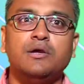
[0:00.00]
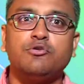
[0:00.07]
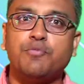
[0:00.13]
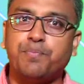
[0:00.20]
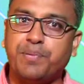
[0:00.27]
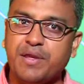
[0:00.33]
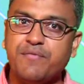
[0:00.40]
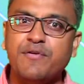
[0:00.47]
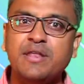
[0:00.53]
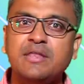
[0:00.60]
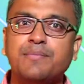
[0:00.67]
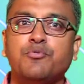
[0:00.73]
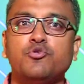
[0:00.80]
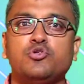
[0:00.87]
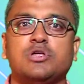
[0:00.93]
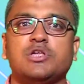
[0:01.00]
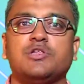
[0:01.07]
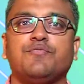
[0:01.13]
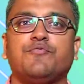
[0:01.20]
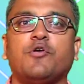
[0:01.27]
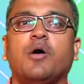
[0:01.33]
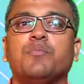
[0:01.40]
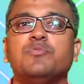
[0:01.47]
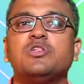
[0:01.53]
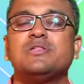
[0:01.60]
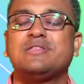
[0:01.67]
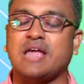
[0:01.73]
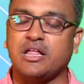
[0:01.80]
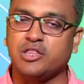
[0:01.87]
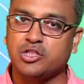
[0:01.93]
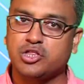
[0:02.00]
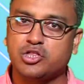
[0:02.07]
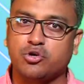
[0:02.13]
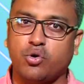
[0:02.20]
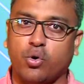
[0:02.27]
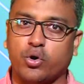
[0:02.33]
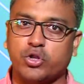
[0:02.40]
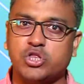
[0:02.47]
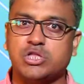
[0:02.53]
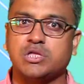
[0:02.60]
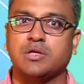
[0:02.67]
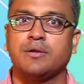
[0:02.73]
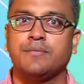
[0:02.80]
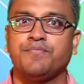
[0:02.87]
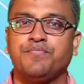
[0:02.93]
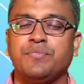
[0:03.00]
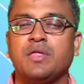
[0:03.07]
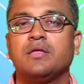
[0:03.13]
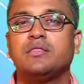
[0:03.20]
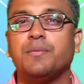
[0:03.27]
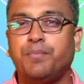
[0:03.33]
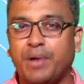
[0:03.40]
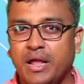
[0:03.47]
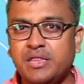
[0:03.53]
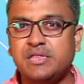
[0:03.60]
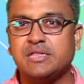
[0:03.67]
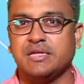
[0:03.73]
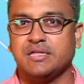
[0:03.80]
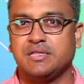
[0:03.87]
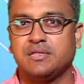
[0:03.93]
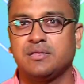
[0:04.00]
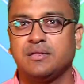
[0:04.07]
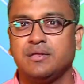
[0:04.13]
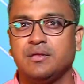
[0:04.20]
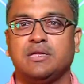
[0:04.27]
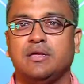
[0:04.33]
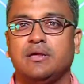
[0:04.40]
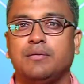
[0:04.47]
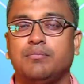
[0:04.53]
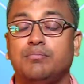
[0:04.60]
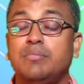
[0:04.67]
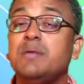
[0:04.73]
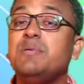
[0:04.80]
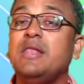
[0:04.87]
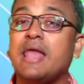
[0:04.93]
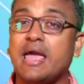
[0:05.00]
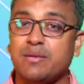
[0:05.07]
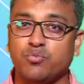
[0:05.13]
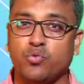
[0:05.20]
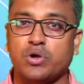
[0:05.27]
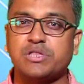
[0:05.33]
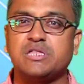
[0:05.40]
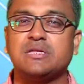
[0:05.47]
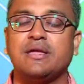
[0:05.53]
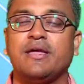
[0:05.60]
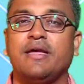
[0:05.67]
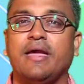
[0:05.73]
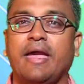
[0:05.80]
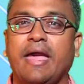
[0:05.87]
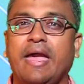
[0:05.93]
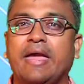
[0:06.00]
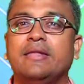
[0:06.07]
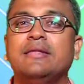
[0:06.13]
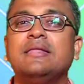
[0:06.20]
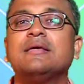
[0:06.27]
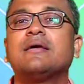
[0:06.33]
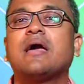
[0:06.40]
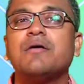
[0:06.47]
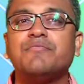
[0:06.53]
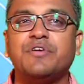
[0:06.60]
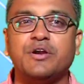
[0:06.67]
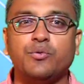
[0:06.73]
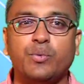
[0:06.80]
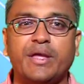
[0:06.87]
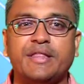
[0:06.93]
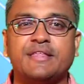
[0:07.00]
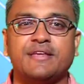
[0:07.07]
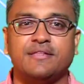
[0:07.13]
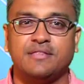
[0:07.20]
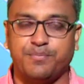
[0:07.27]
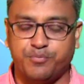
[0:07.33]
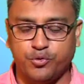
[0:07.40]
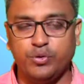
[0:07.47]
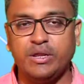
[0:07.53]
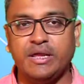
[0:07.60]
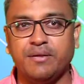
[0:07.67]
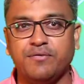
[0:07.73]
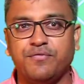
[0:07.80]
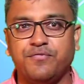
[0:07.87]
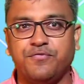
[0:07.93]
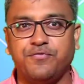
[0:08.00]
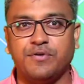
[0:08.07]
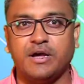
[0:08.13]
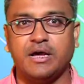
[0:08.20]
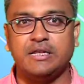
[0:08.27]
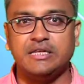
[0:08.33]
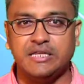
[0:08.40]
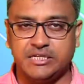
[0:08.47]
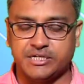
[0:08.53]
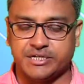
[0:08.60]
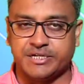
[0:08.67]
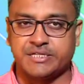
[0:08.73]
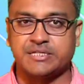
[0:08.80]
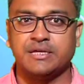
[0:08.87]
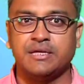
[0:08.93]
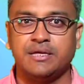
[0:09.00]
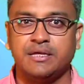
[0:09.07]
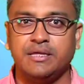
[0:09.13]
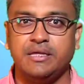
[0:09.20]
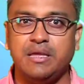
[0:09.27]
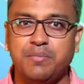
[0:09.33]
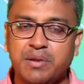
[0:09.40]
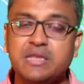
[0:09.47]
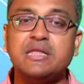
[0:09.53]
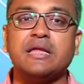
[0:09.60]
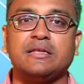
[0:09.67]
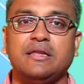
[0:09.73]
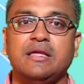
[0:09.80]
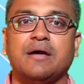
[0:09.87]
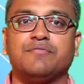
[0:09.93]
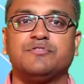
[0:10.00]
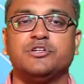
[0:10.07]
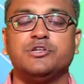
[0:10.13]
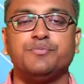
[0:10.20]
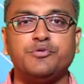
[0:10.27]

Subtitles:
To prevent the bushes from sun scorch, the branches may be lime washed and covered with the pruning litters immediately after the